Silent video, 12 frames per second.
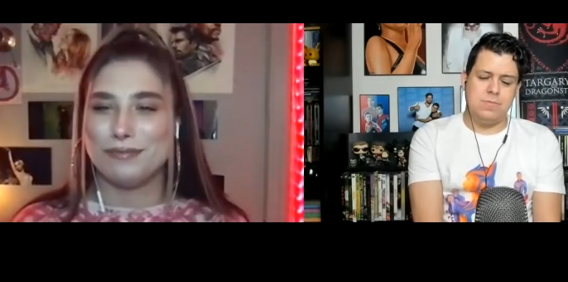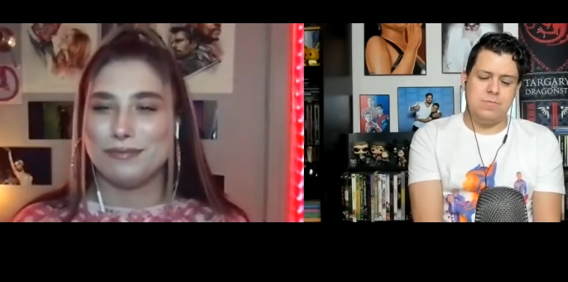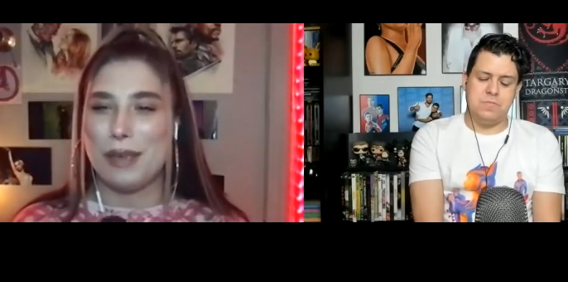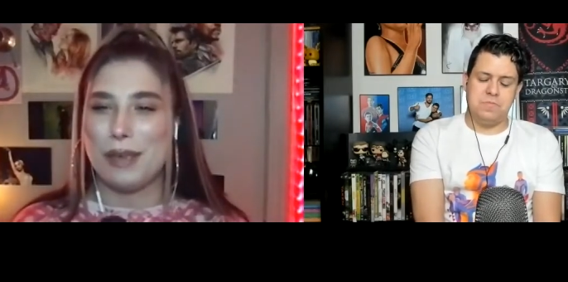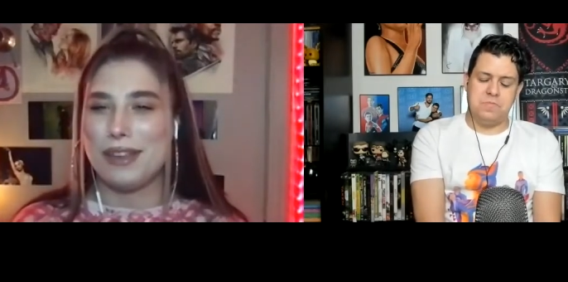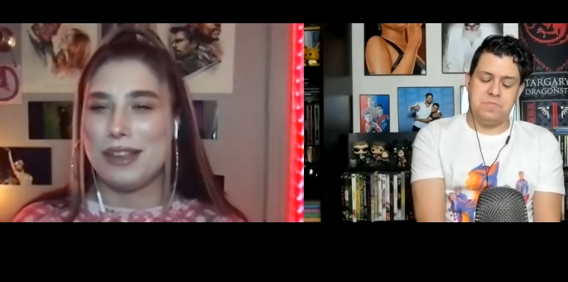
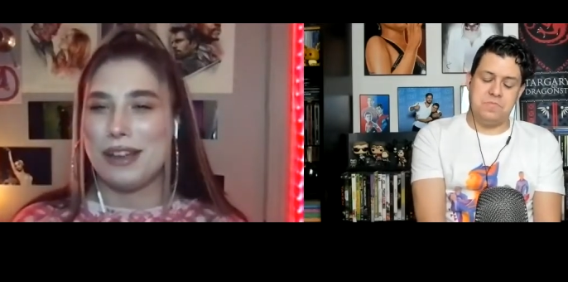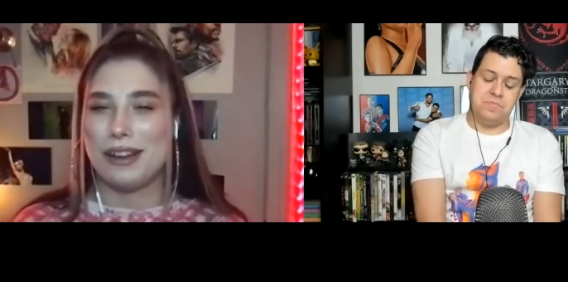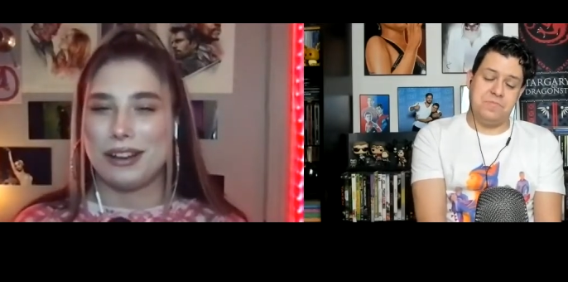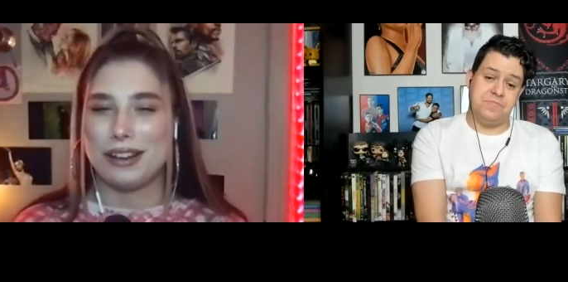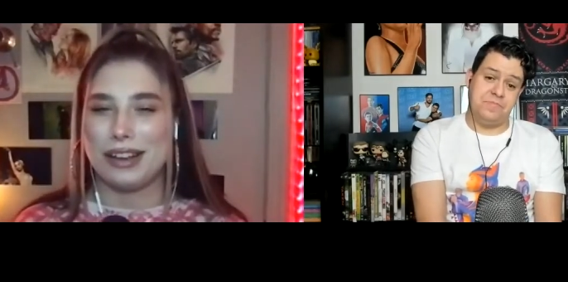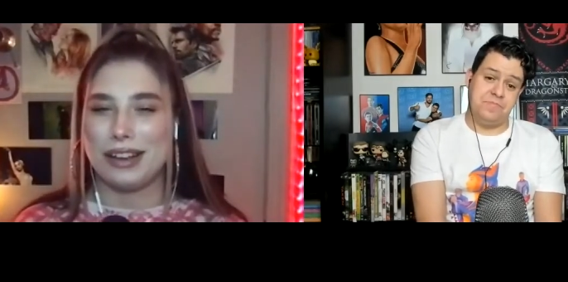Speaker 1: maybe
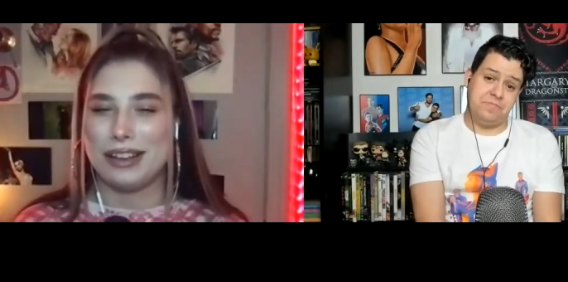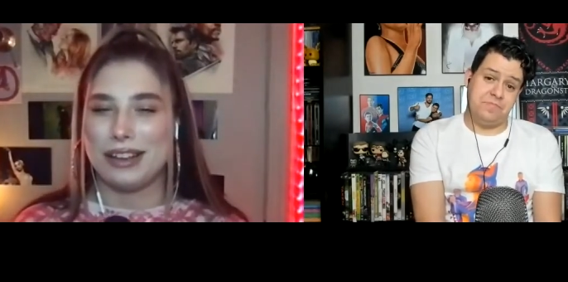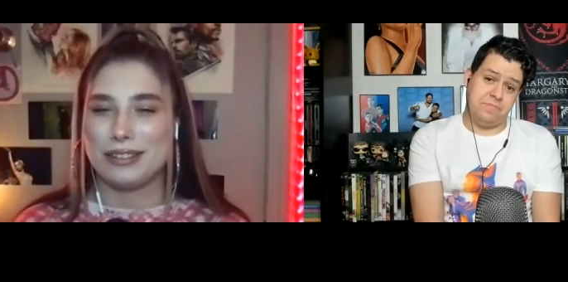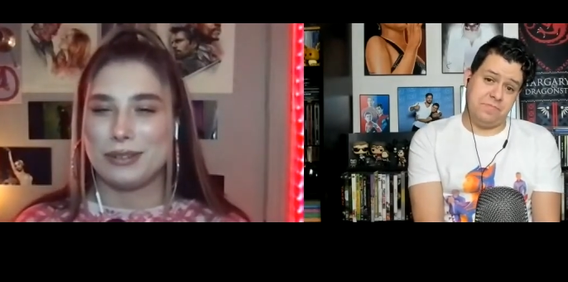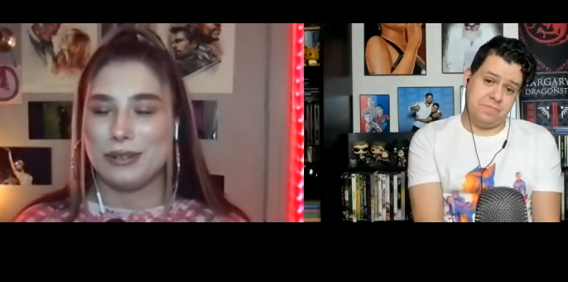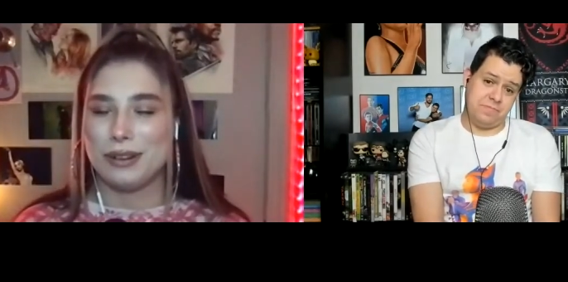Hawkeye
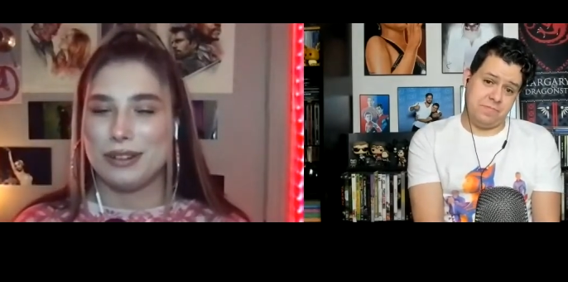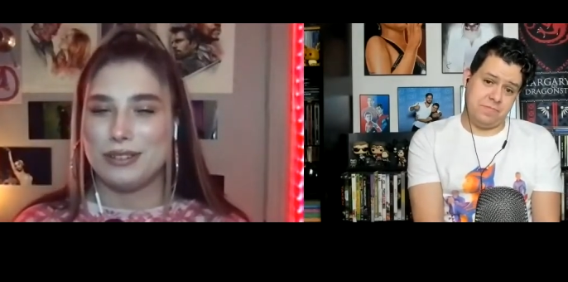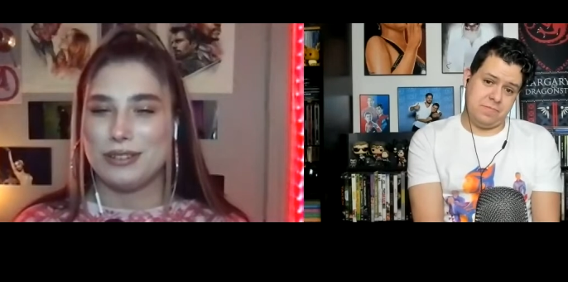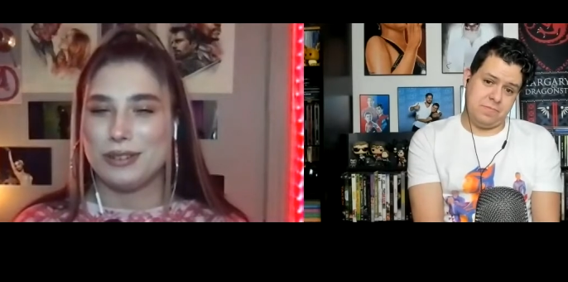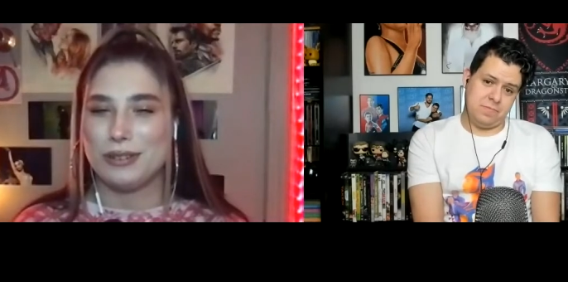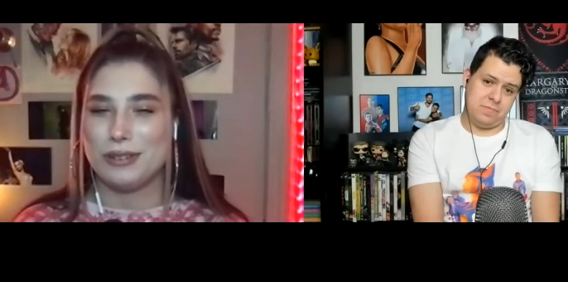is going
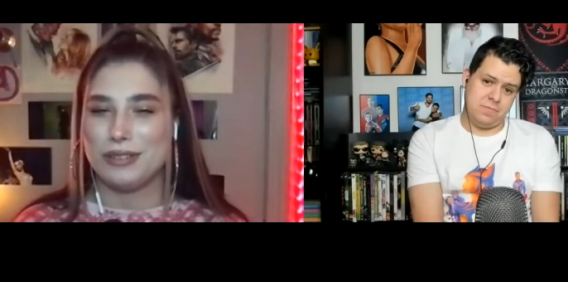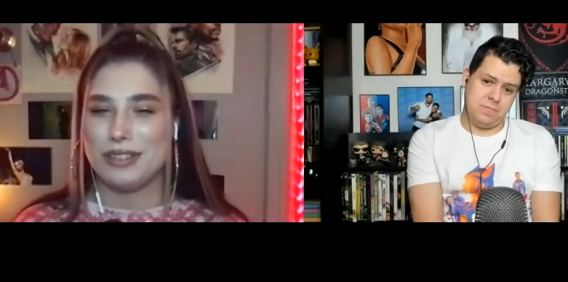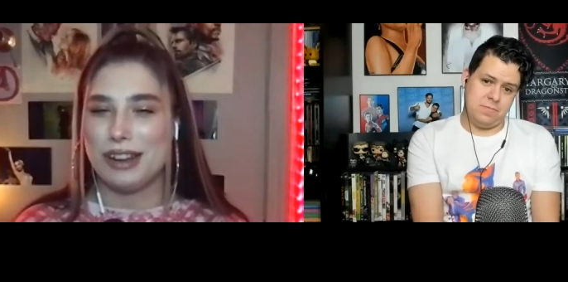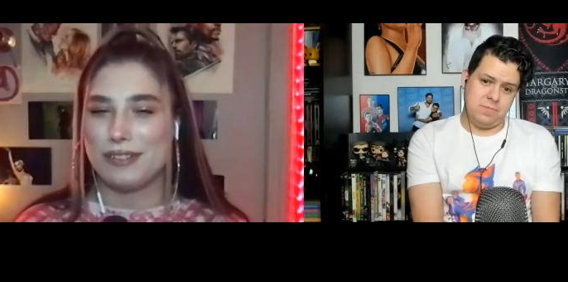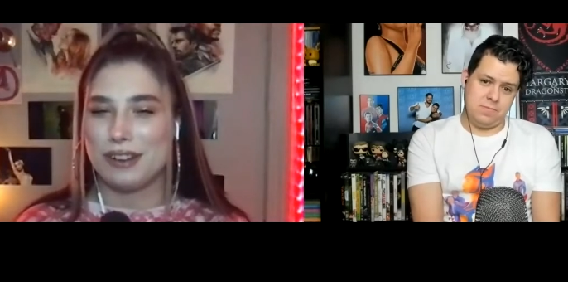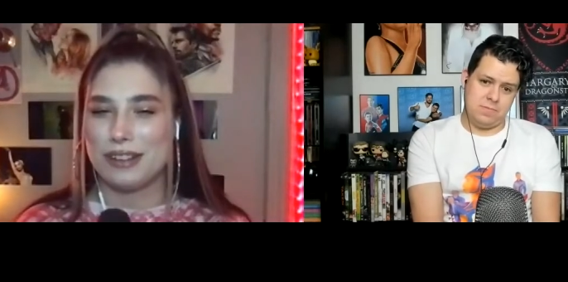to
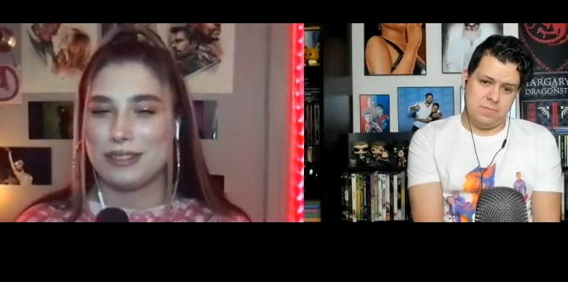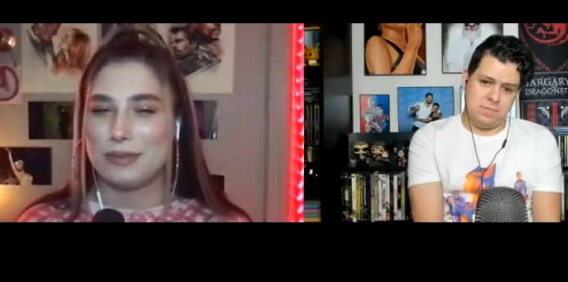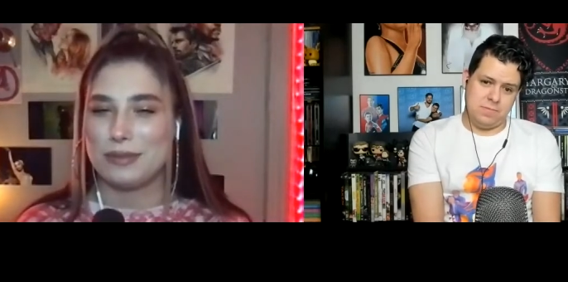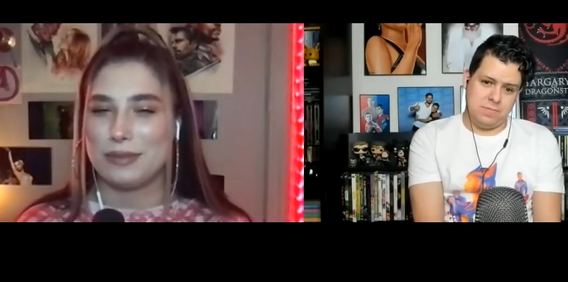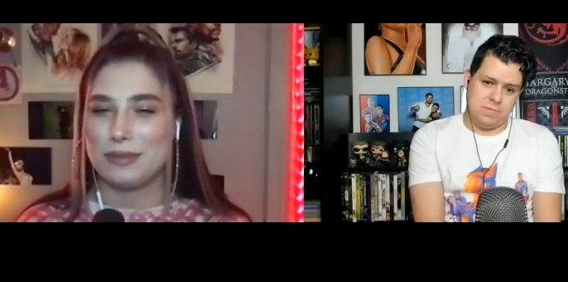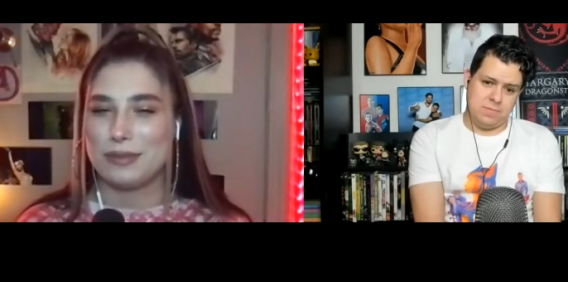sacrifice
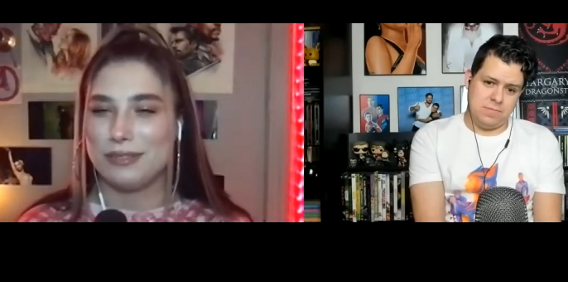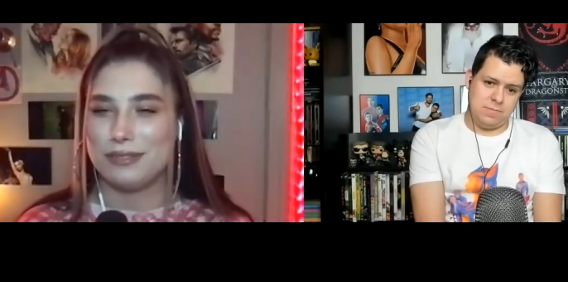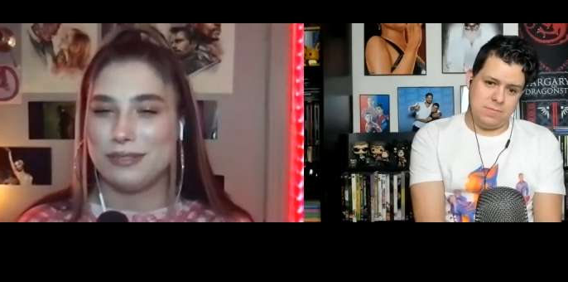himself